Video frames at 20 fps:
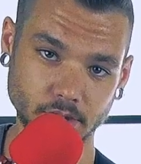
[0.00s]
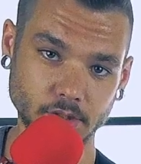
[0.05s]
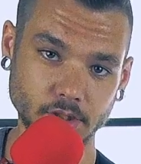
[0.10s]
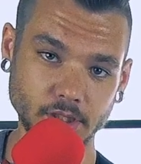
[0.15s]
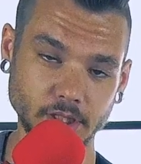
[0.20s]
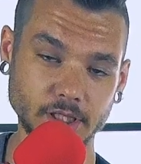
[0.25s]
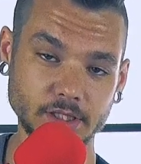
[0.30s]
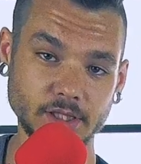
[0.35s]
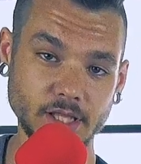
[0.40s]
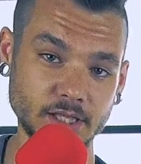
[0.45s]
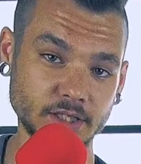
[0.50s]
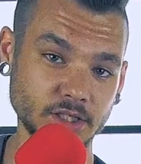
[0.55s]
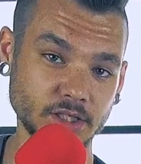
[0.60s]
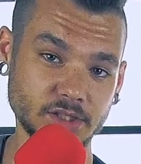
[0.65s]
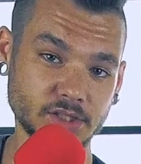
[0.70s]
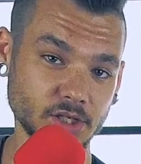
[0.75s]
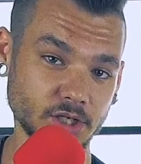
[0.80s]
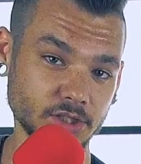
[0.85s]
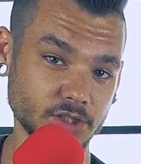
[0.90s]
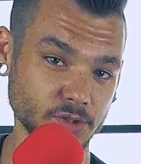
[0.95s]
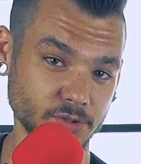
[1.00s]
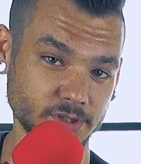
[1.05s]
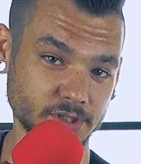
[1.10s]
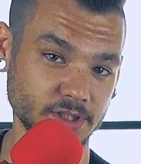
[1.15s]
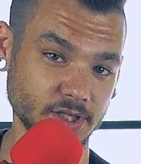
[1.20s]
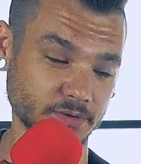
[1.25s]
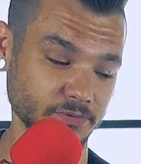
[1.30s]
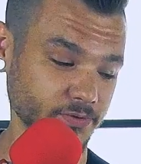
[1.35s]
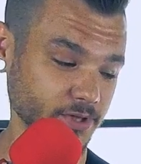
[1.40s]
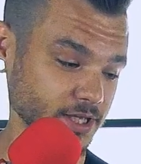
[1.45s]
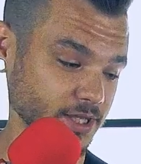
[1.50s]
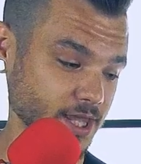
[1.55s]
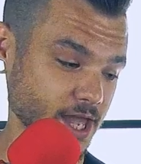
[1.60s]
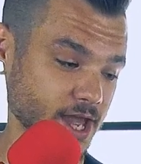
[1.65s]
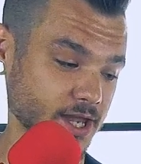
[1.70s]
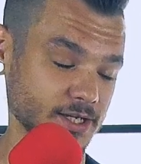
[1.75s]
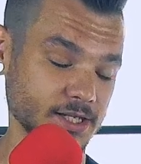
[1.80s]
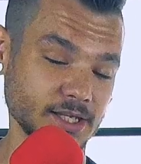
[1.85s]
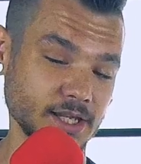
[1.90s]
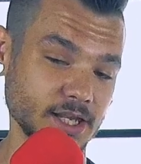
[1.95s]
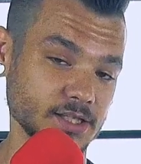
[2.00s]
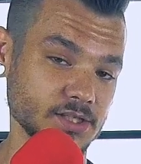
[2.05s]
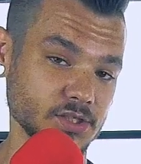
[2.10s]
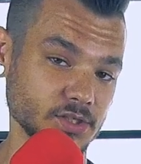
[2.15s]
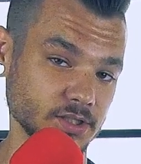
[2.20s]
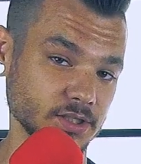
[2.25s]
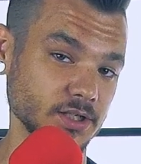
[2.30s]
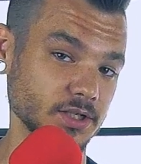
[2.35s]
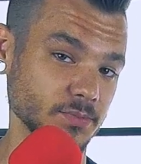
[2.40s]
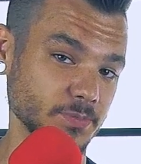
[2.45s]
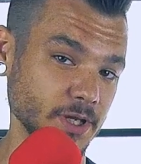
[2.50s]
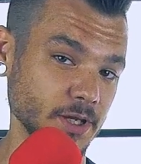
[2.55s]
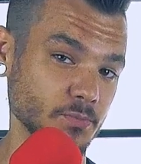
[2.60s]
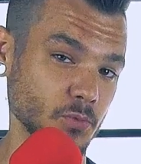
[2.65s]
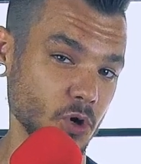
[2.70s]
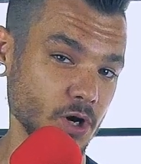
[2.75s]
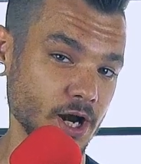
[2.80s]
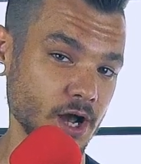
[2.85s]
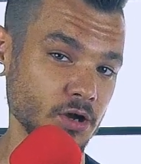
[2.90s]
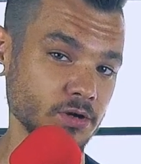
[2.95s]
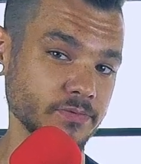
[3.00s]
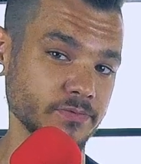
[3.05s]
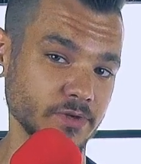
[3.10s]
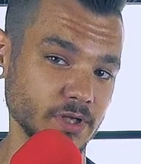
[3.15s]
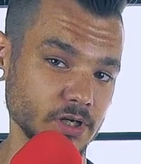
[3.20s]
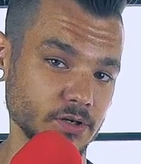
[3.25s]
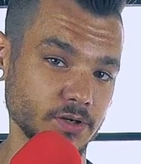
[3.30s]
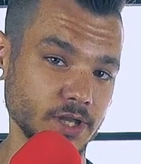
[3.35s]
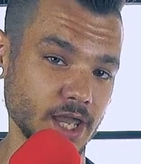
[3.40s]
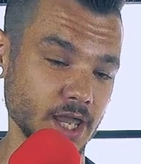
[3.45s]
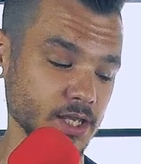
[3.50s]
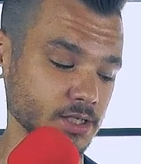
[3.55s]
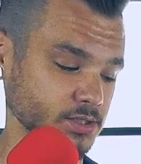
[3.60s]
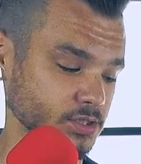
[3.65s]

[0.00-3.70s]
And then you start doing stuff like that and it gets you a little bit more out of it, okay?